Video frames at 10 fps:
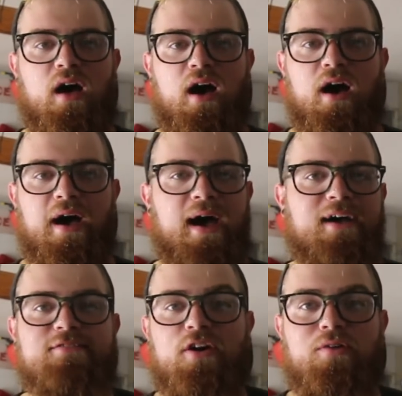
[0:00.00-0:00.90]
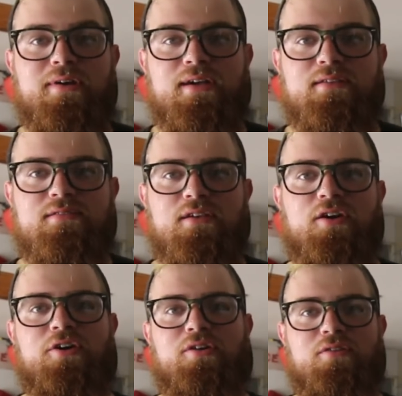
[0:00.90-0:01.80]
As always,
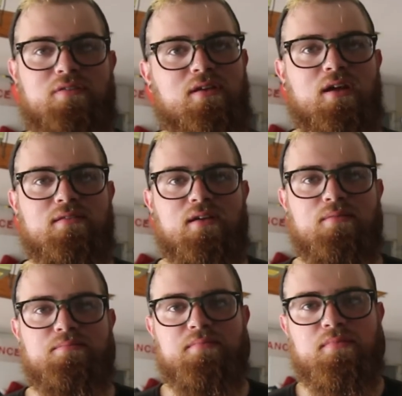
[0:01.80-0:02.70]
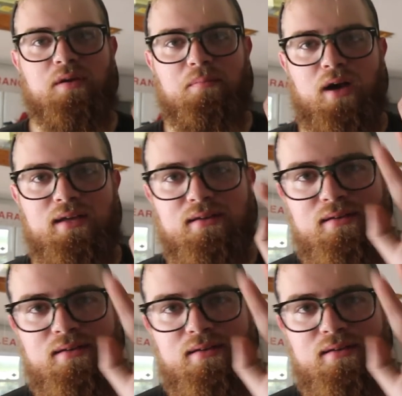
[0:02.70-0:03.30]
so see you next time. Bye.